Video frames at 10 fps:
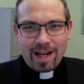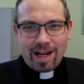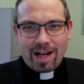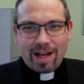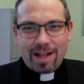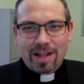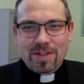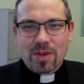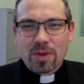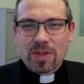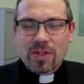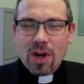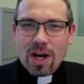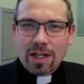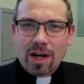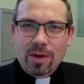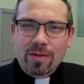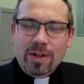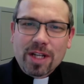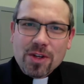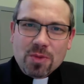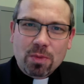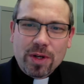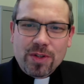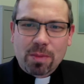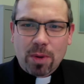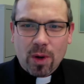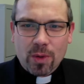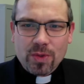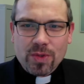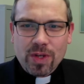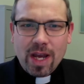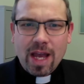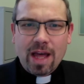And so this talk, however, does presuppose